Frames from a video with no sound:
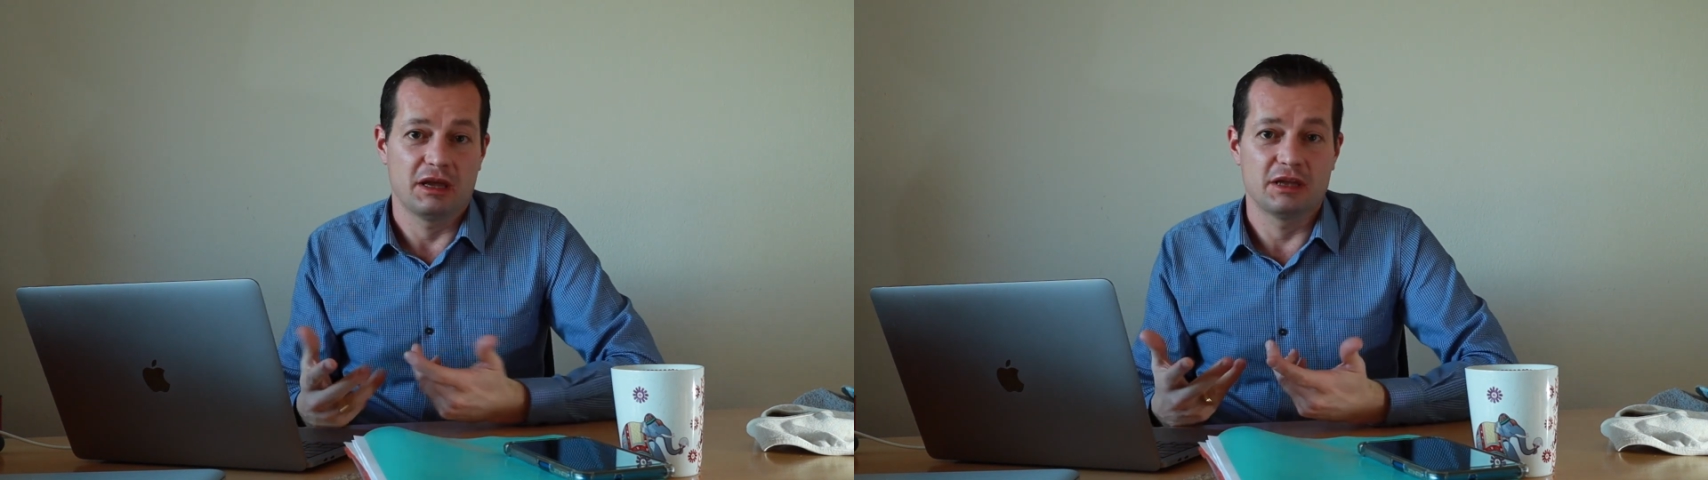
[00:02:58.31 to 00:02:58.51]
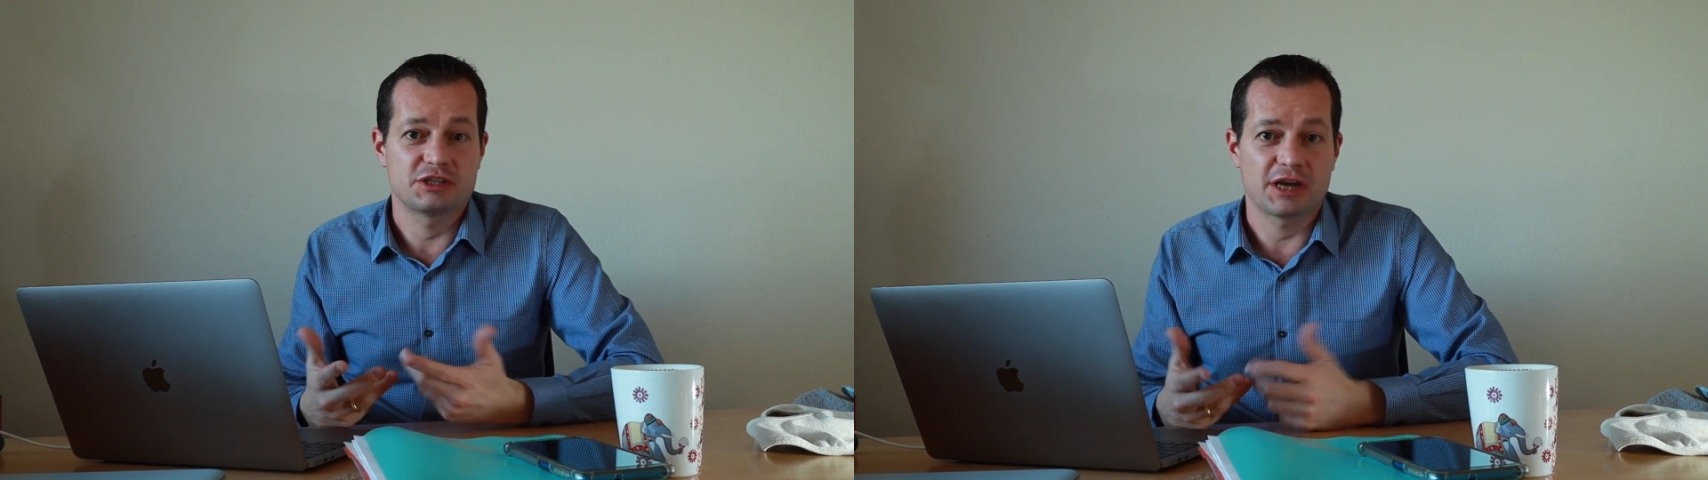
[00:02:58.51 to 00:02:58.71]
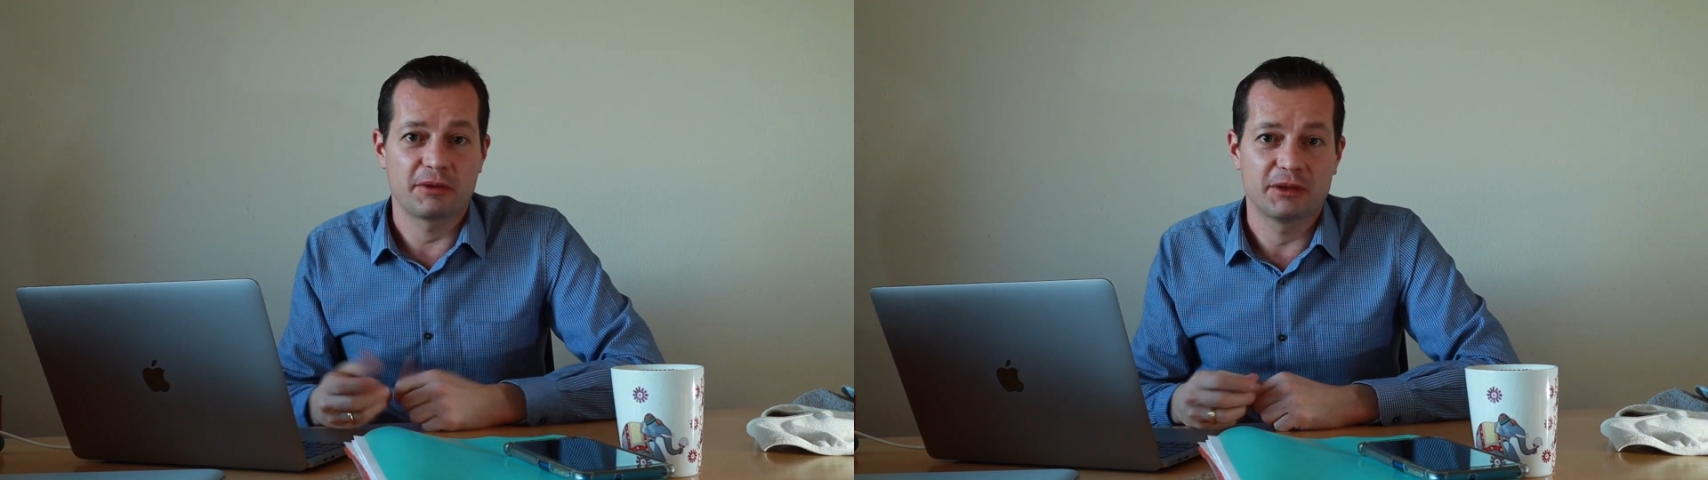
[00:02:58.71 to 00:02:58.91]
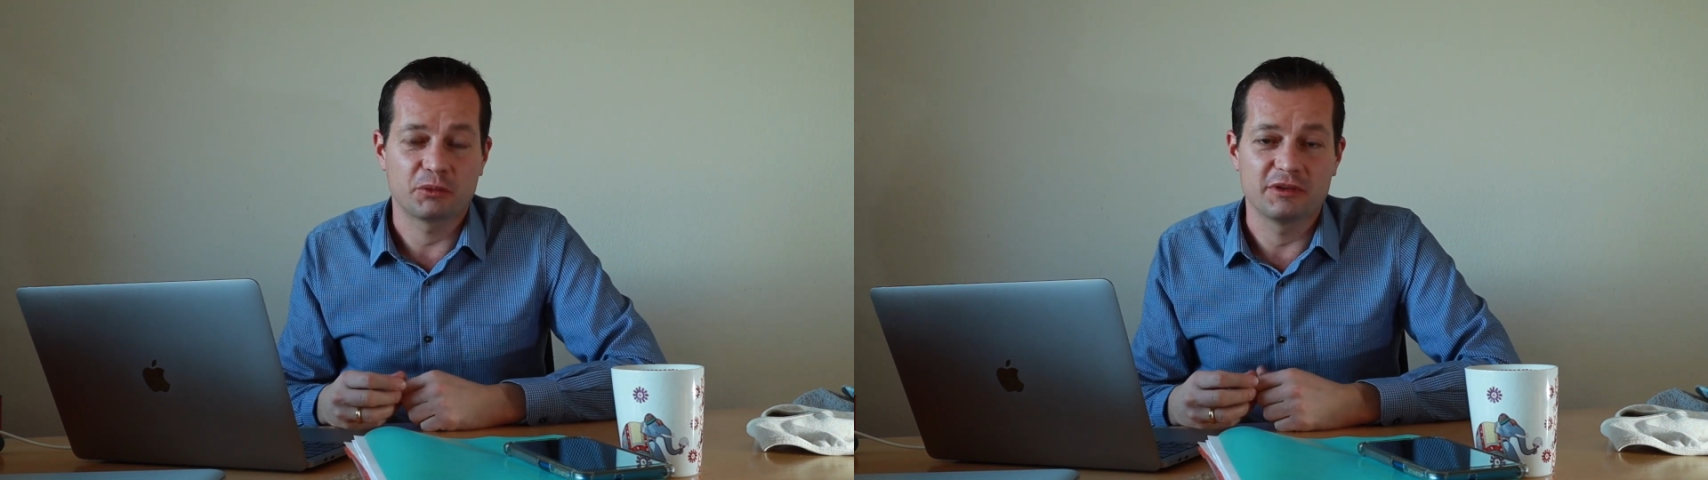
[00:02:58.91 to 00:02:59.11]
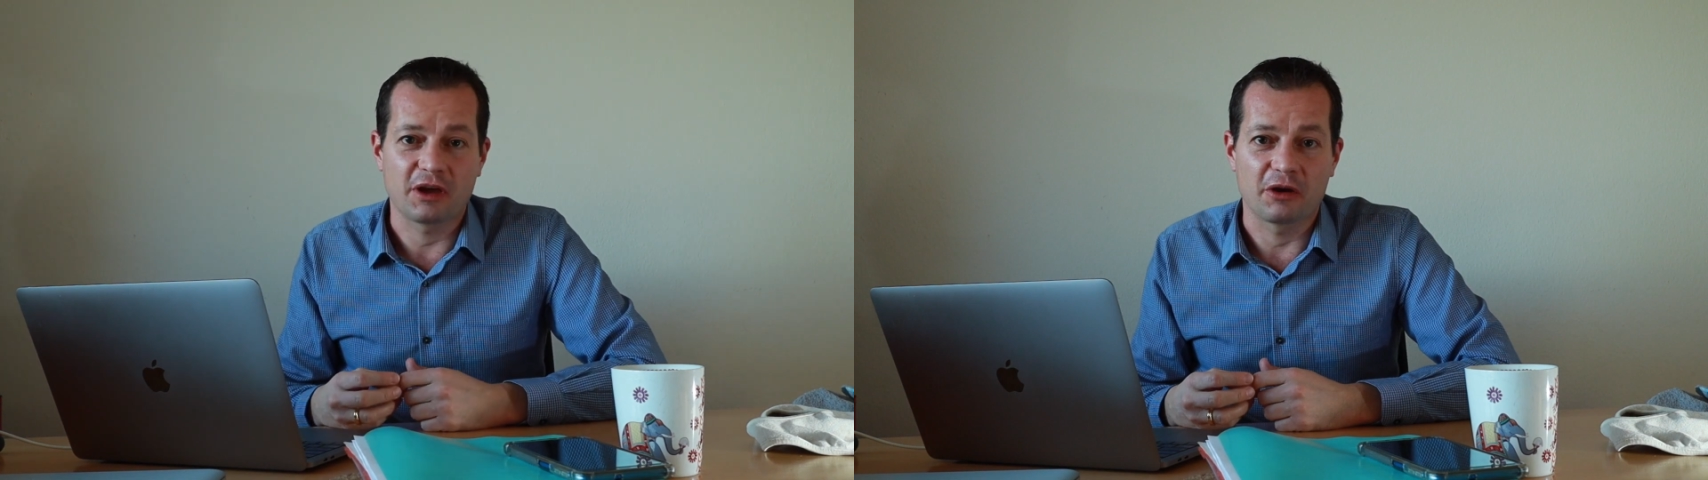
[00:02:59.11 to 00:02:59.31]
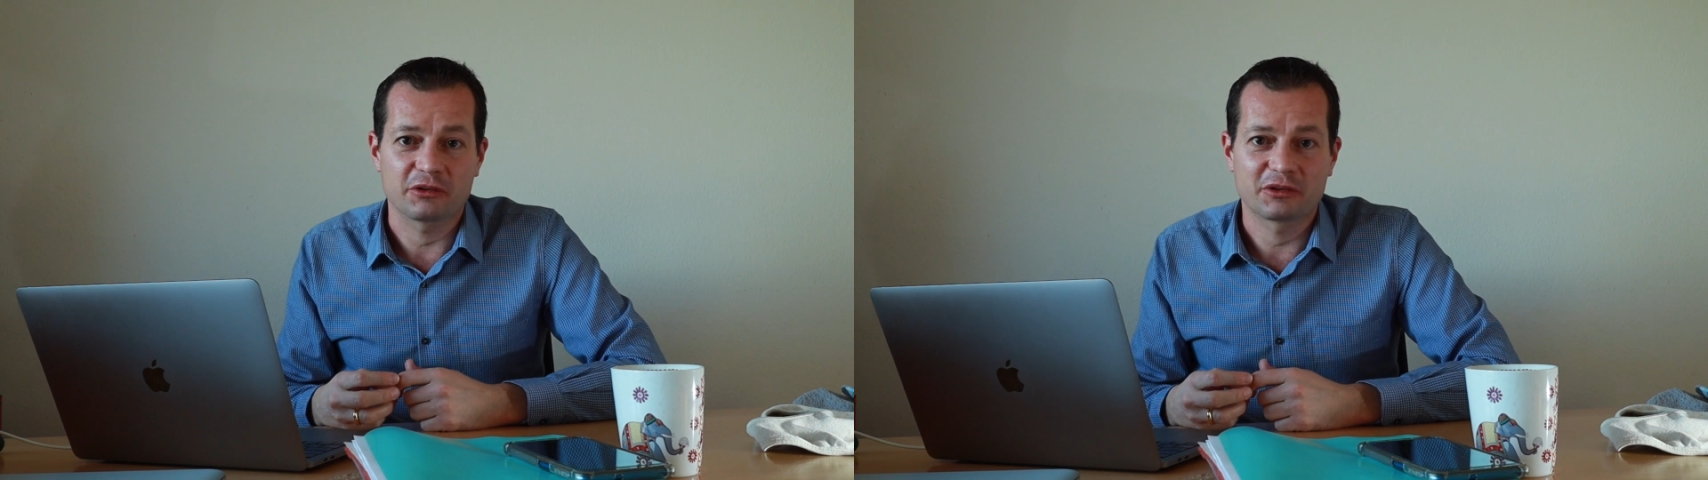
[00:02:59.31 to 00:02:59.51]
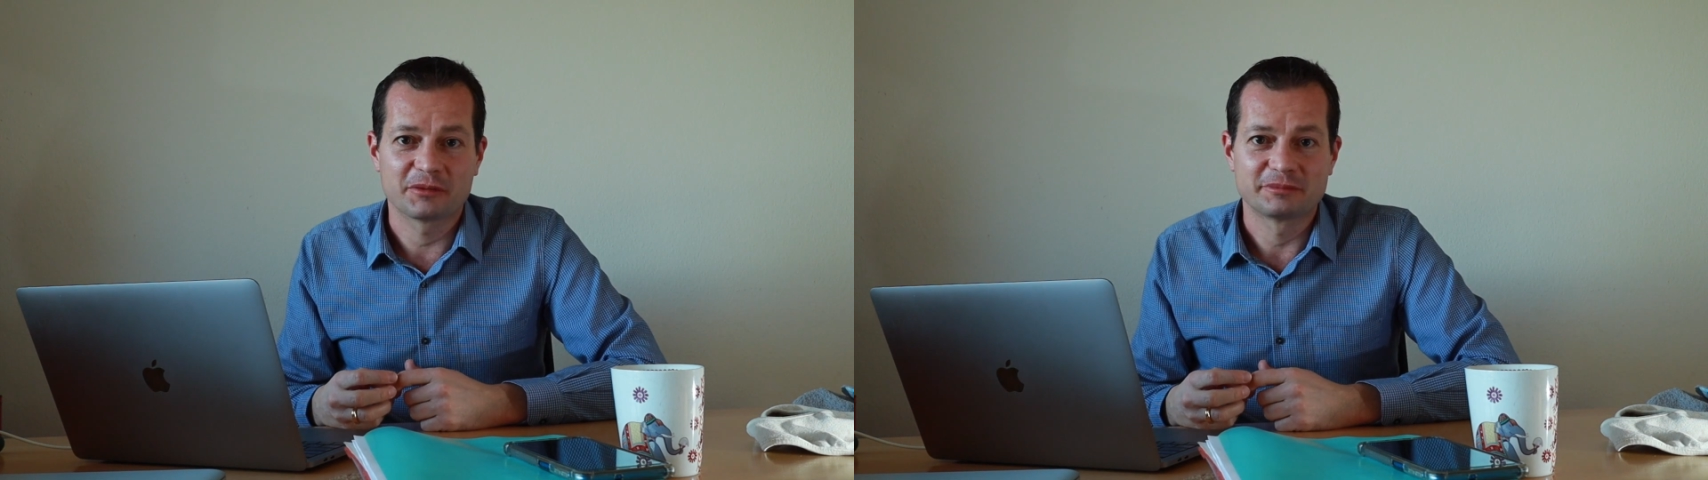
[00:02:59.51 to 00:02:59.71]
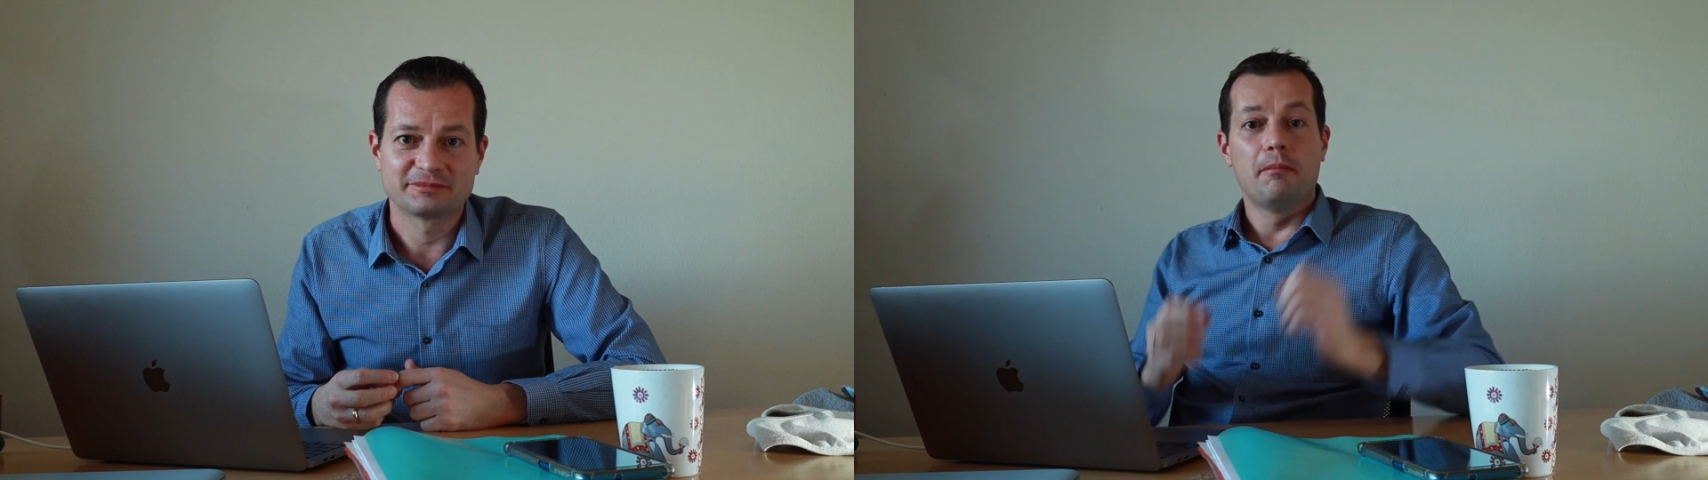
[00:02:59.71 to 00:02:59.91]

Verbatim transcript: and share it with us.